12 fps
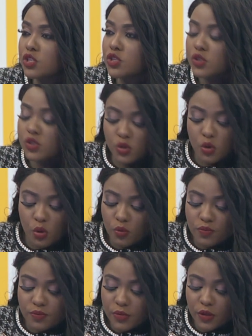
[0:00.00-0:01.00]
So
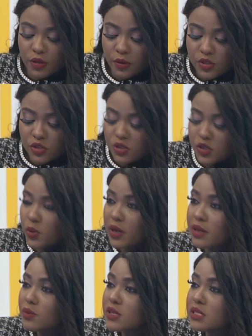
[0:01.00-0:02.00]
the question is, where is
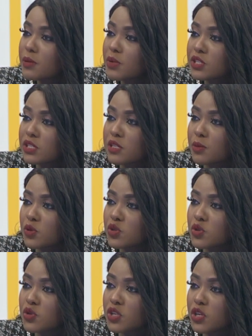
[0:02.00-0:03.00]
the patient supposed to
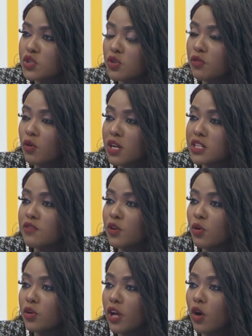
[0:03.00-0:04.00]
turn to if you can't even order a
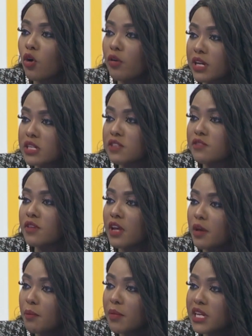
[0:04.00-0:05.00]
corrective
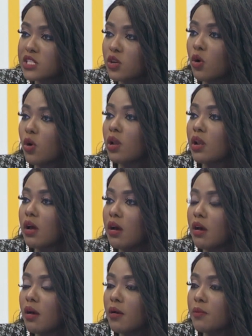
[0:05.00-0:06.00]
medical
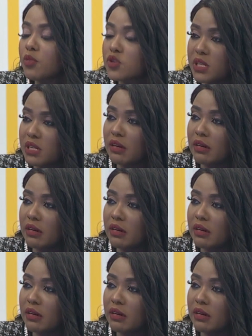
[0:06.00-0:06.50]
procedure to be done?